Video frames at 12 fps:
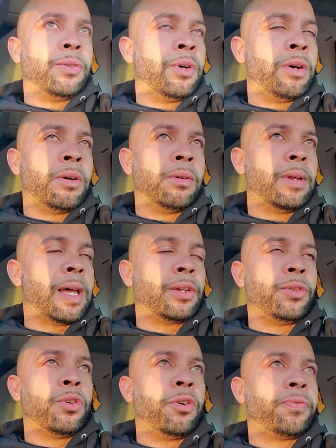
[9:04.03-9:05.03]
or I
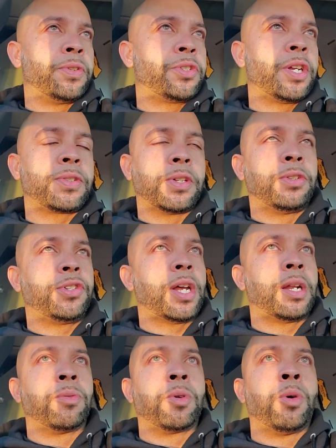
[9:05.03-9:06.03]
don't know if it's just in
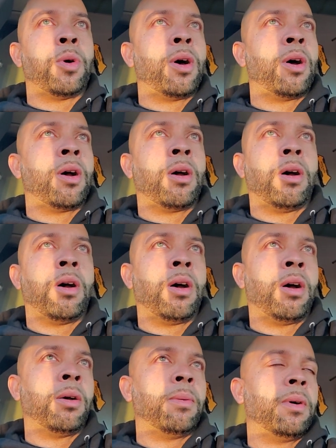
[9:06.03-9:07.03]
general,
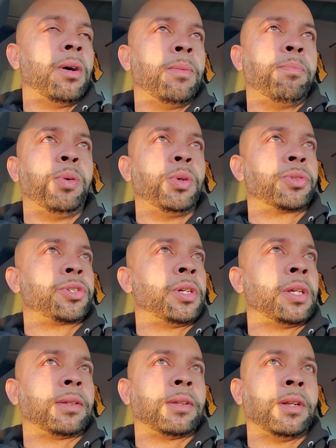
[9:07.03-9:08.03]
are
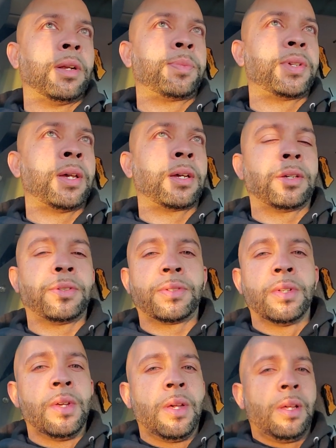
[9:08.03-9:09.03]
bullshit. You know what I'm saying? Because
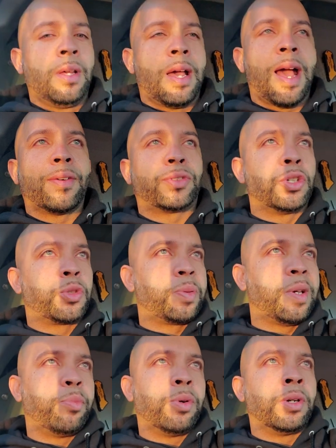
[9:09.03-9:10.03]
half those
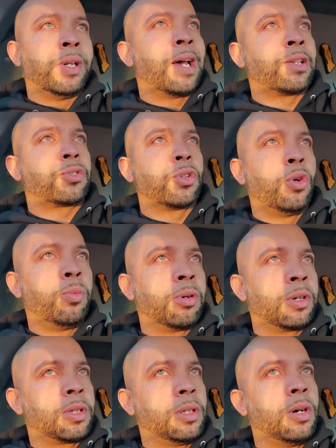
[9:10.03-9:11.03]
people are not
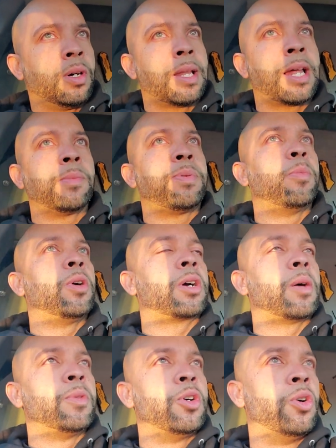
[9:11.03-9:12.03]
sober. You know, a lot of people are
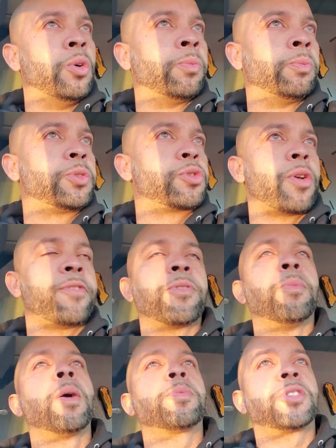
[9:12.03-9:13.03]
coming home straight
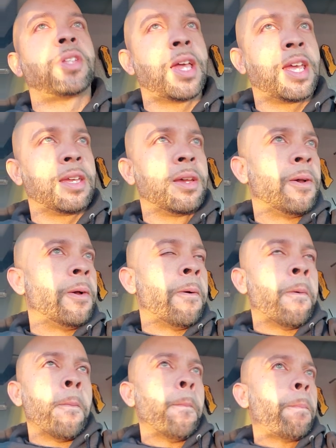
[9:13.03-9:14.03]
from upstate,
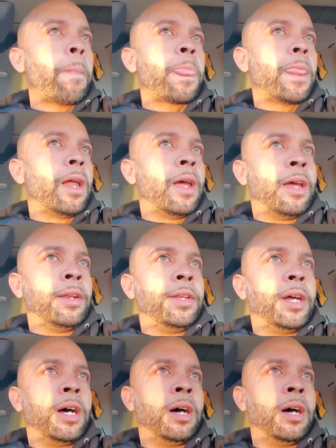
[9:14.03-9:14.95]
and